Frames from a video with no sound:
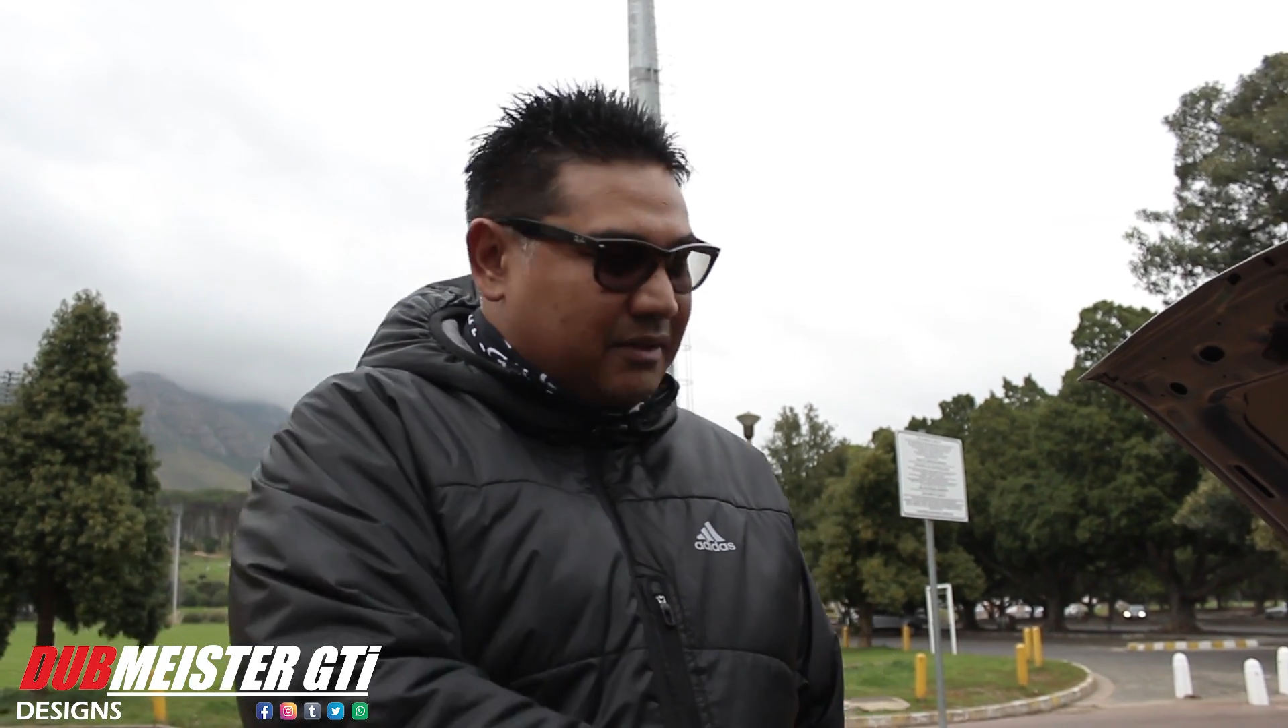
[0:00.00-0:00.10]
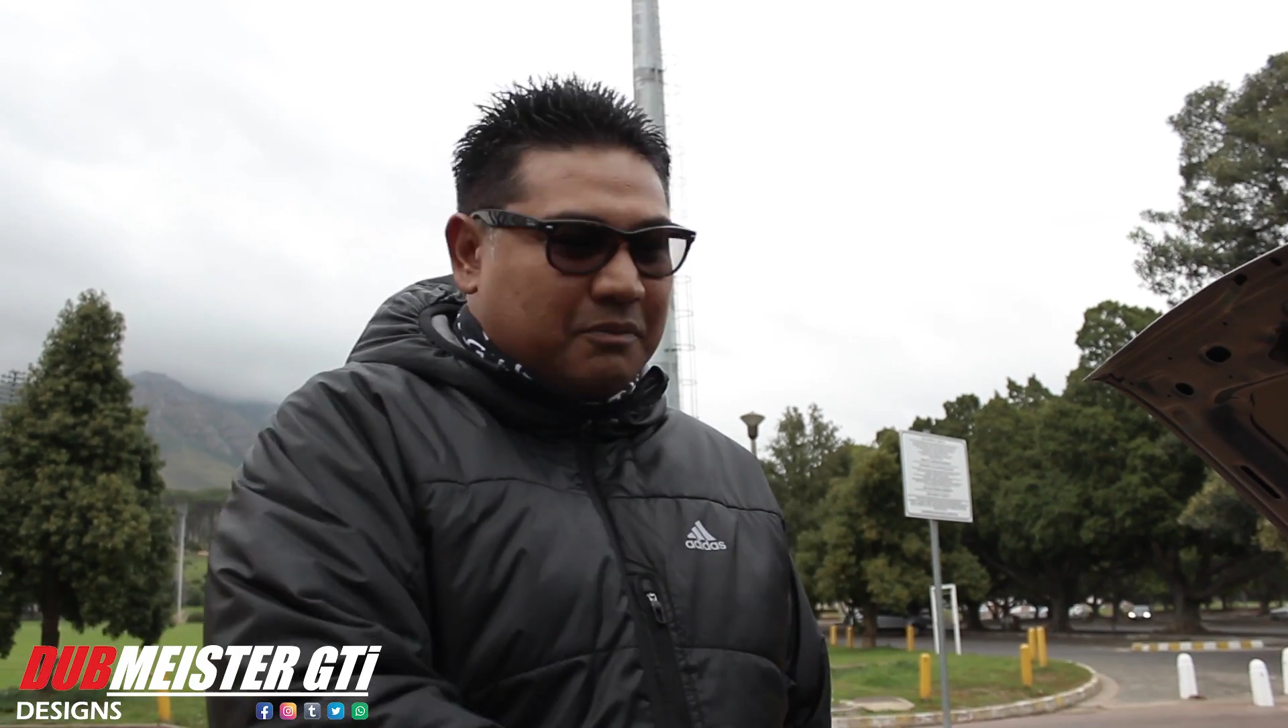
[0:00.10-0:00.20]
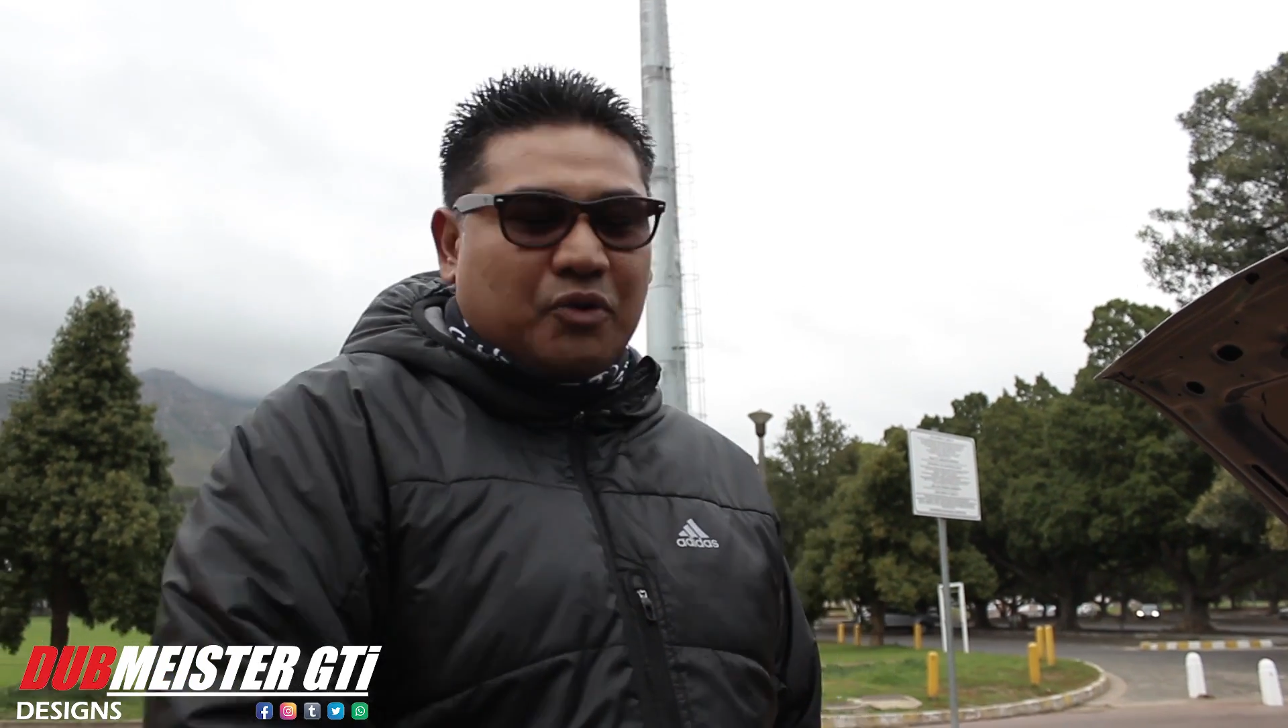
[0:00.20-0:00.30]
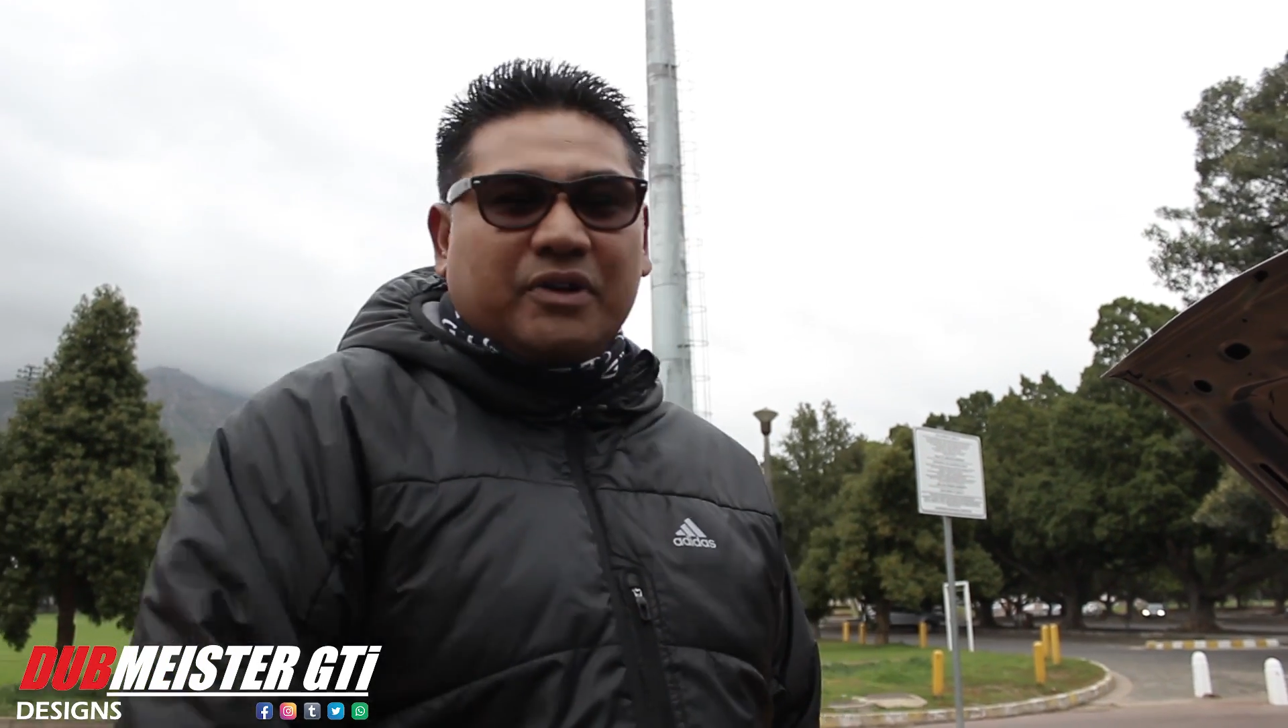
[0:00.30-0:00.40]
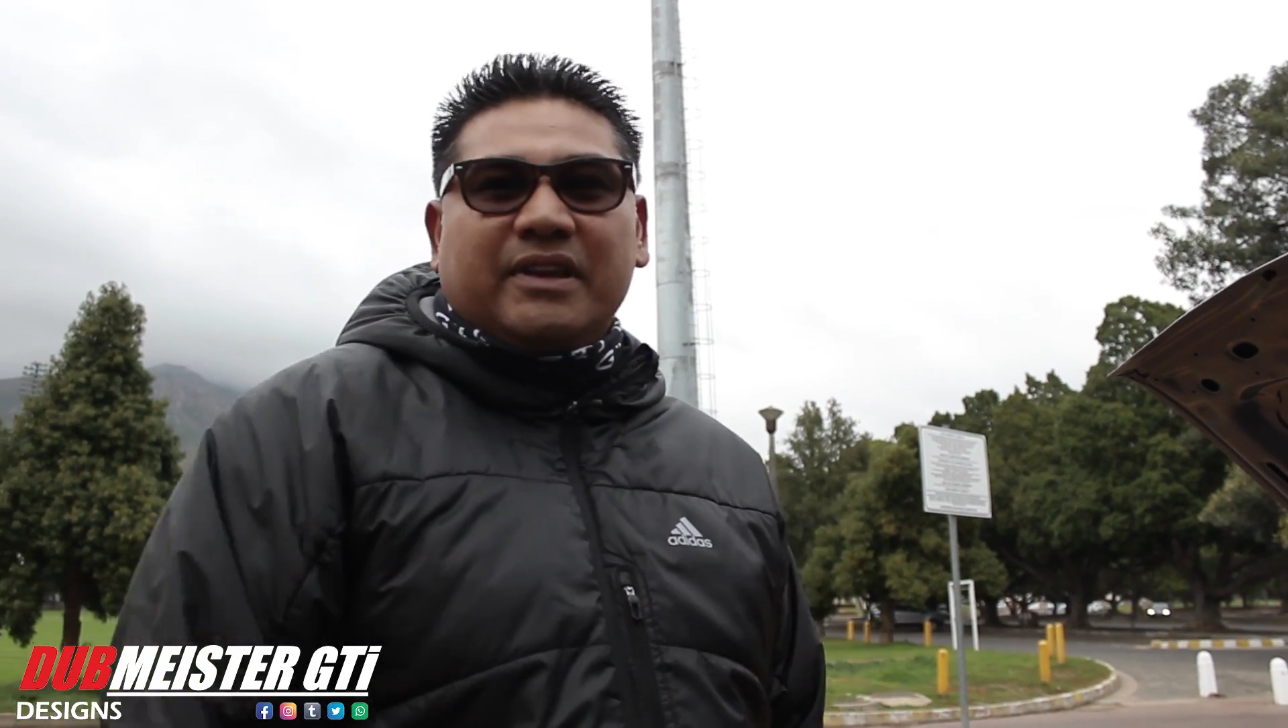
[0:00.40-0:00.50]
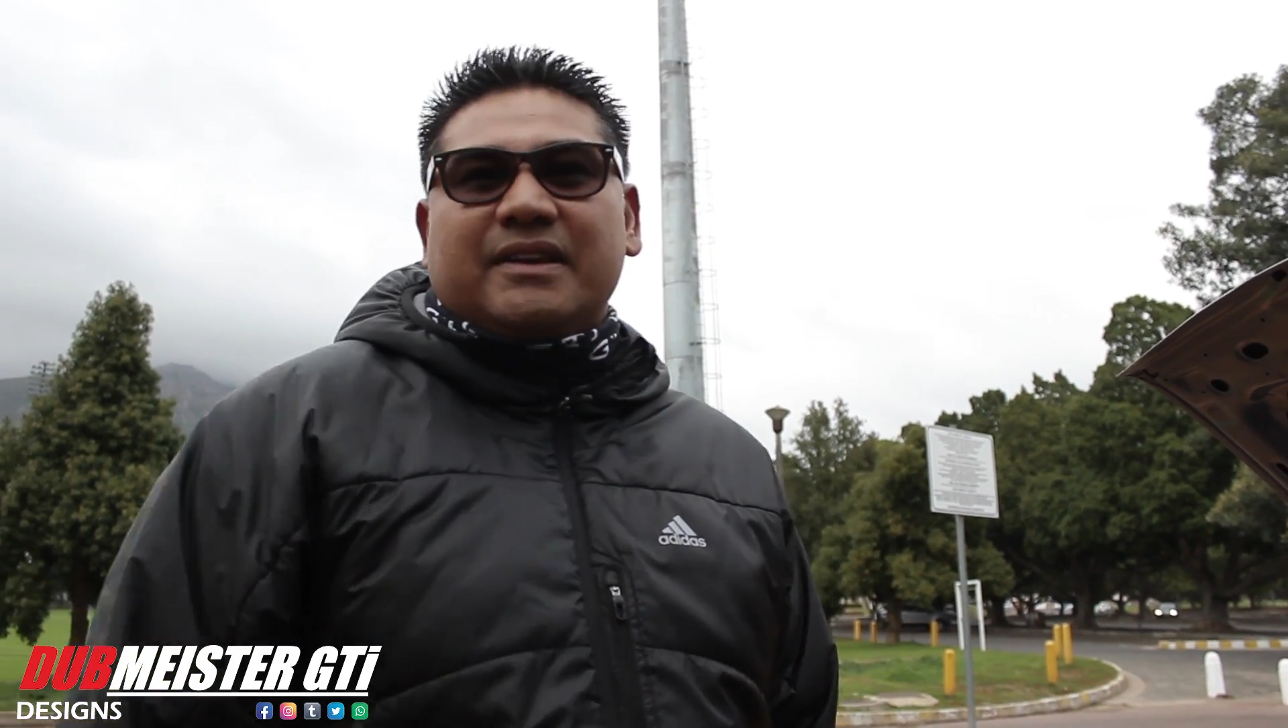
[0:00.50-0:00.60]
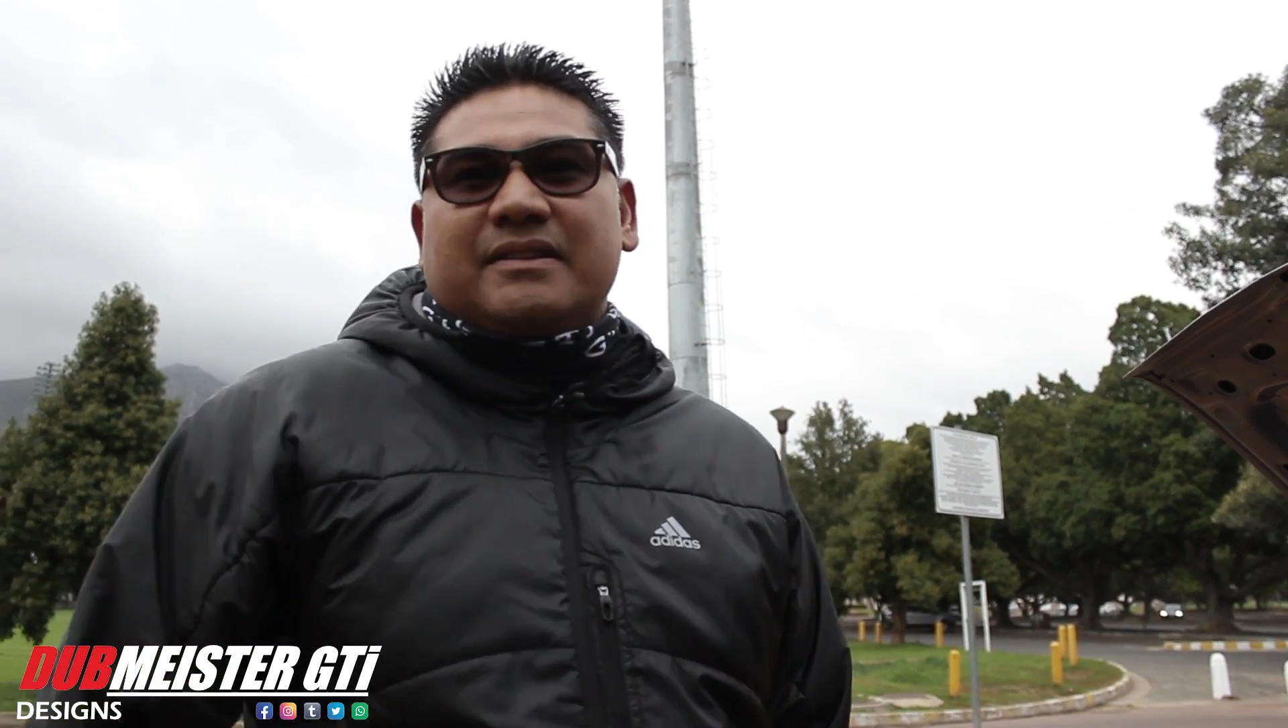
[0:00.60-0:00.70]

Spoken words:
the morning